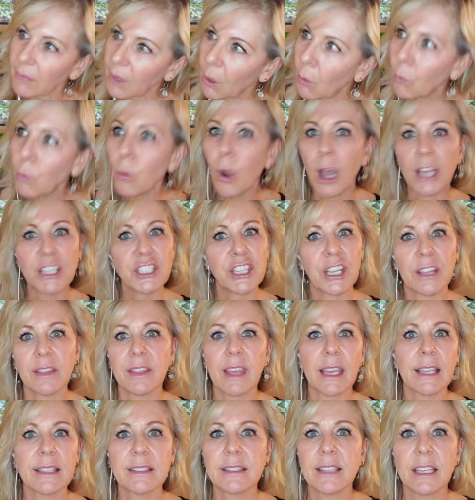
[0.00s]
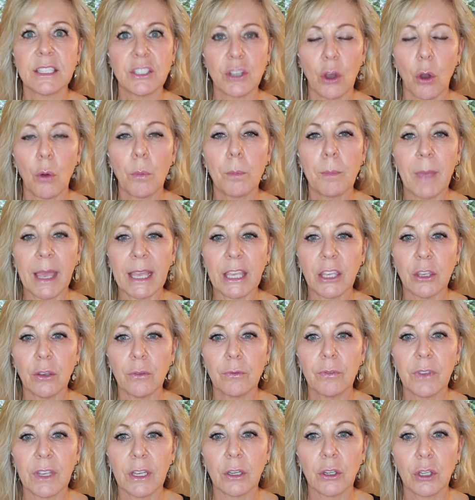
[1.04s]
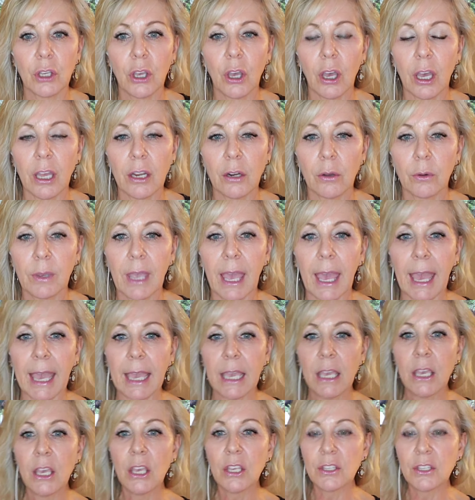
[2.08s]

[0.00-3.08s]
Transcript: watching things that don't make you feel good. Okay.